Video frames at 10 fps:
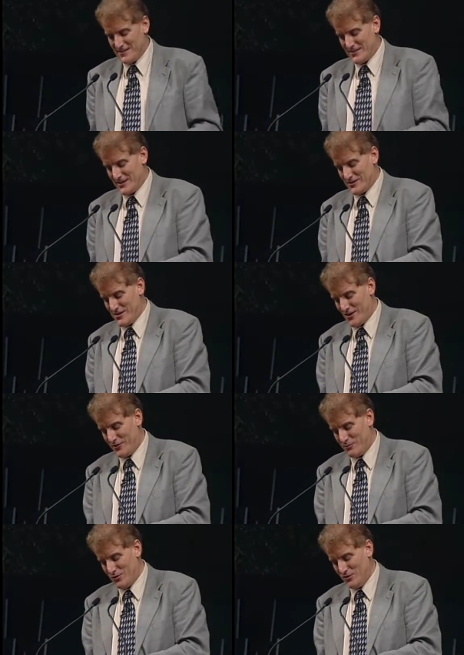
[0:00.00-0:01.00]
to take the
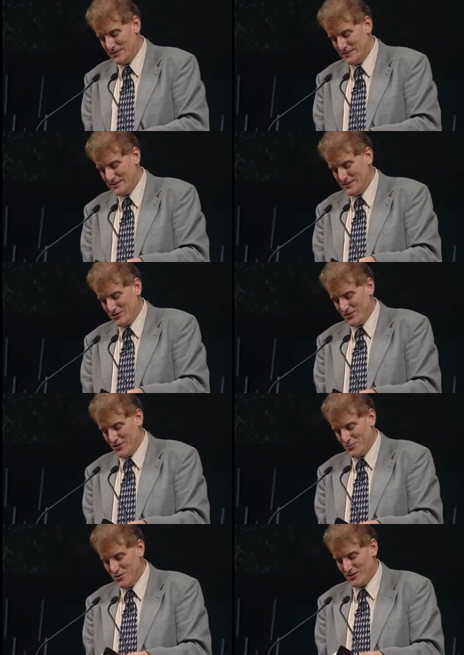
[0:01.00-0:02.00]
gospel
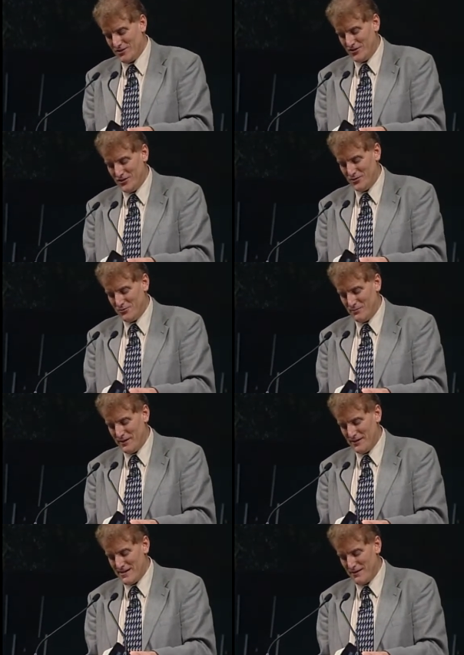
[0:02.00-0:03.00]
to the world, and you will
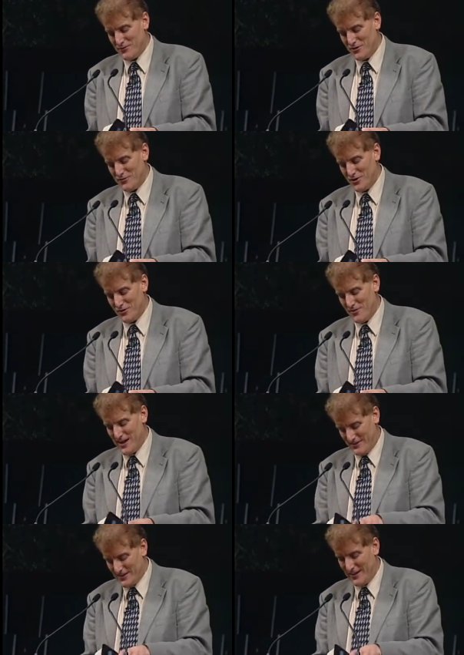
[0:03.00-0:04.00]
be around the throne
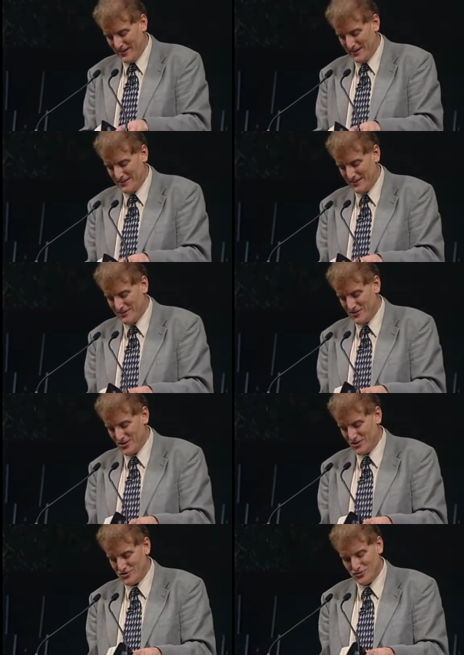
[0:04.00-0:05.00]
that day.
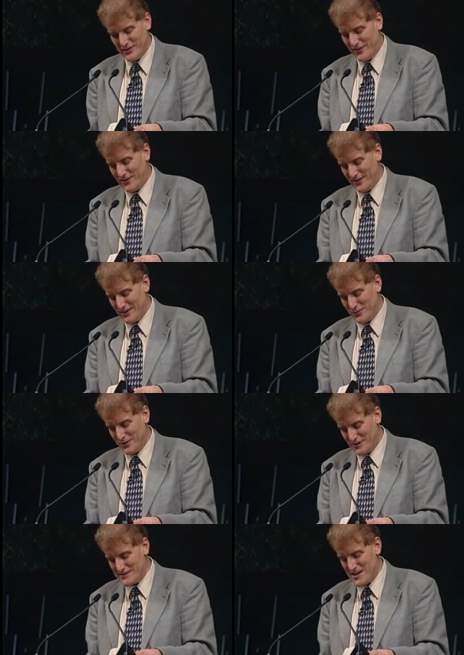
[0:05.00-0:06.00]
John has already seen it.
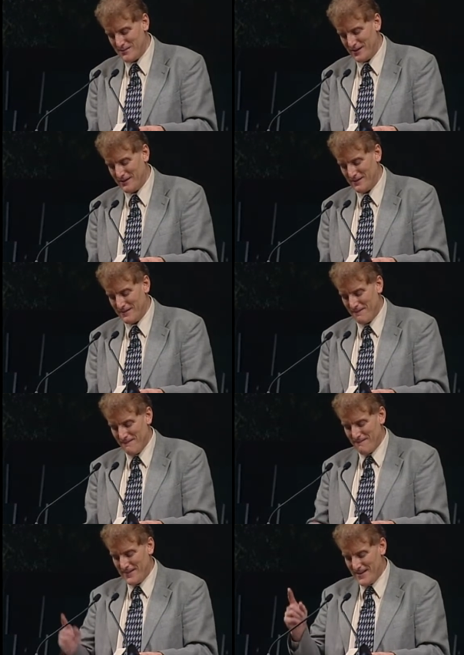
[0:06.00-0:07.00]
We know it's coming
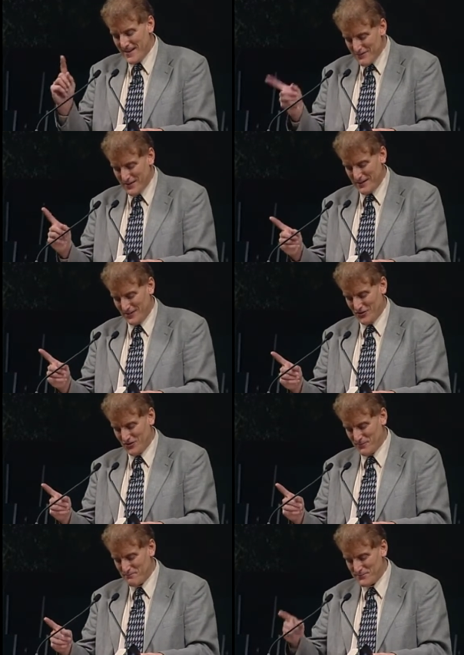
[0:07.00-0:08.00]
when every
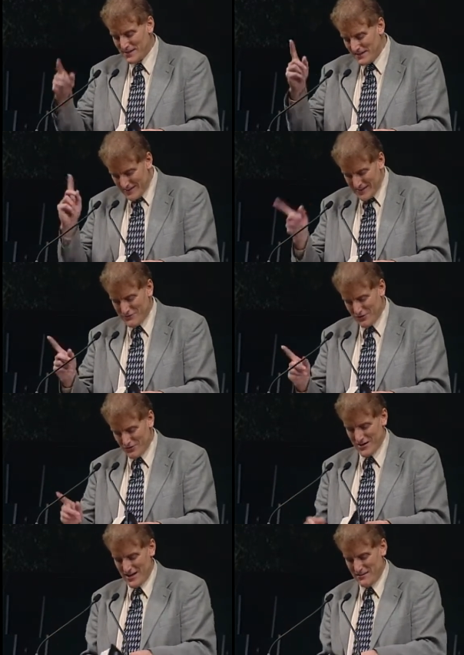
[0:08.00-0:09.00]
nation,
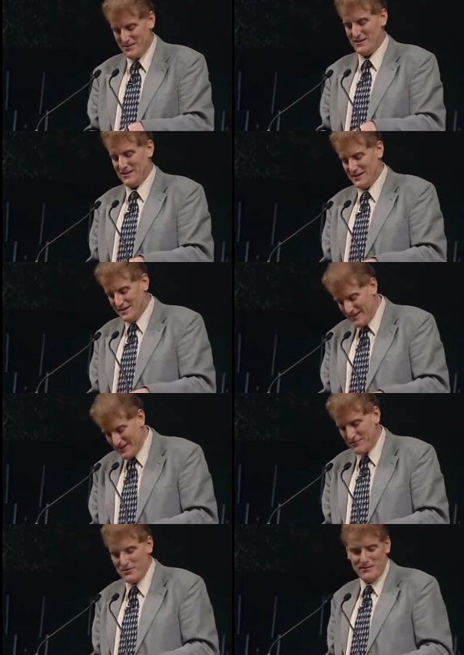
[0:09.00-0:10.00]
every tribe,
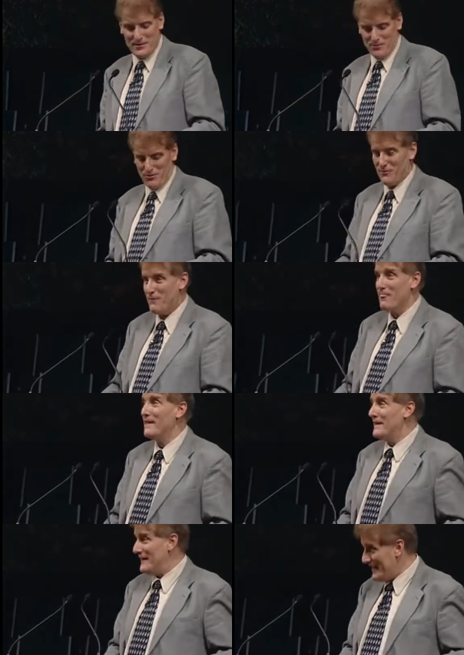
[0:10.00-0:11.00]
every people,
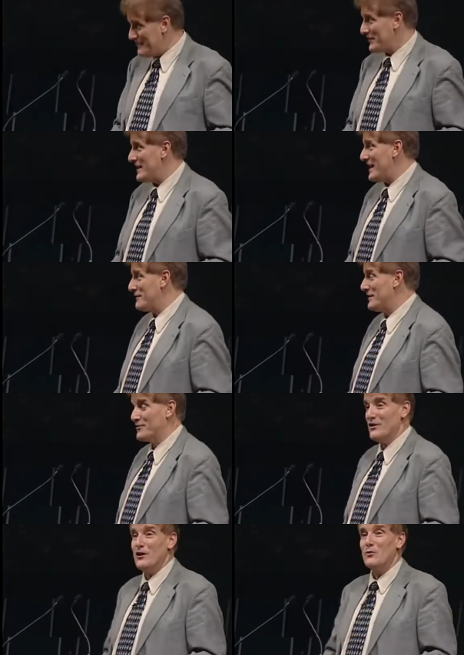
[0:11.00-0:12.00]
every
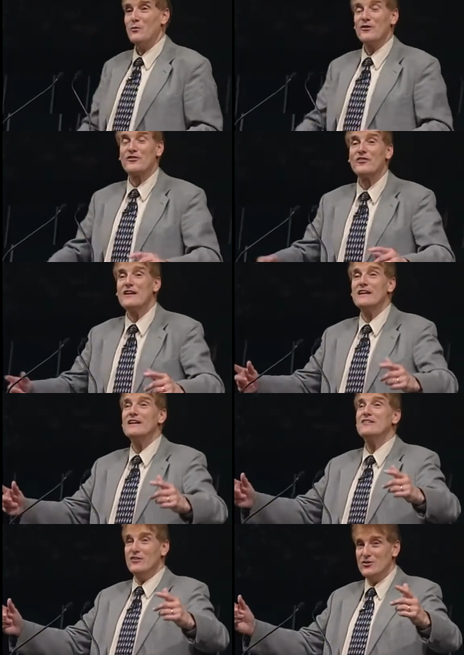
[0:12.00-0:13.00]
language will sing
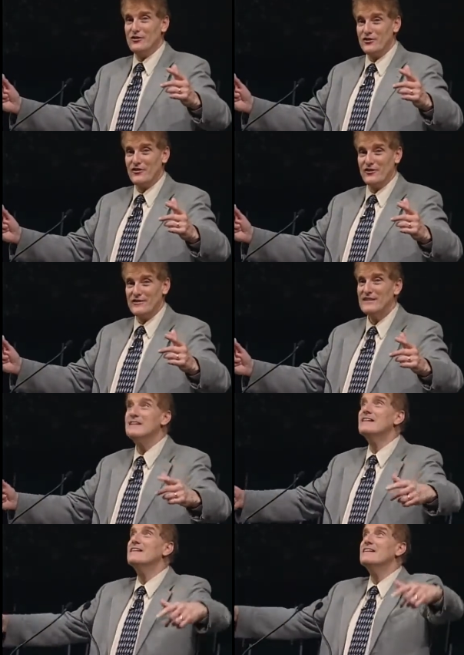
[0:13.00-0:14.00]
in unison
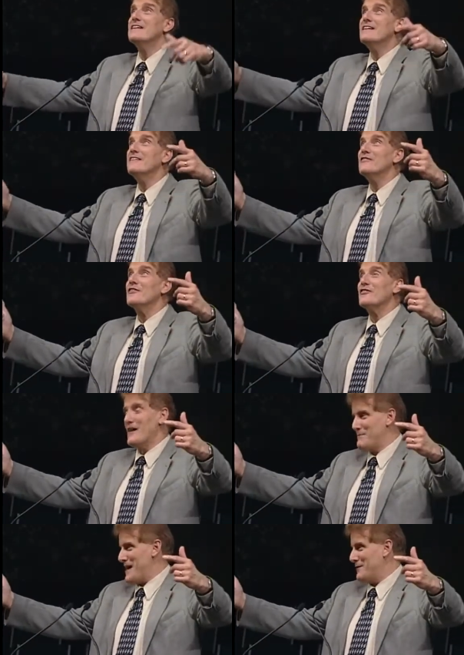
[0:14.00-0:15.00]
the
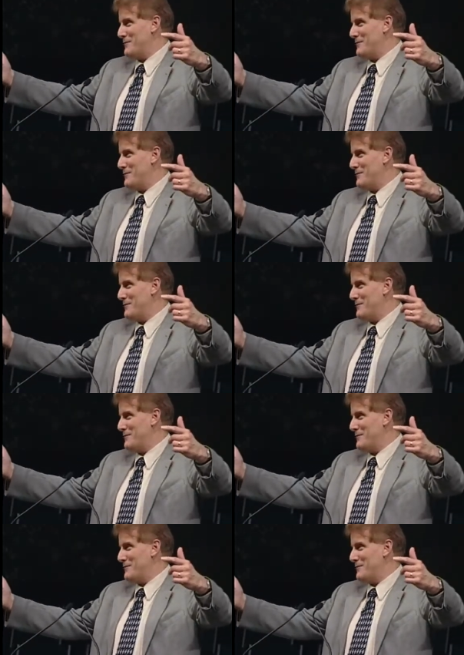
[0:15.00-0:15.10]
same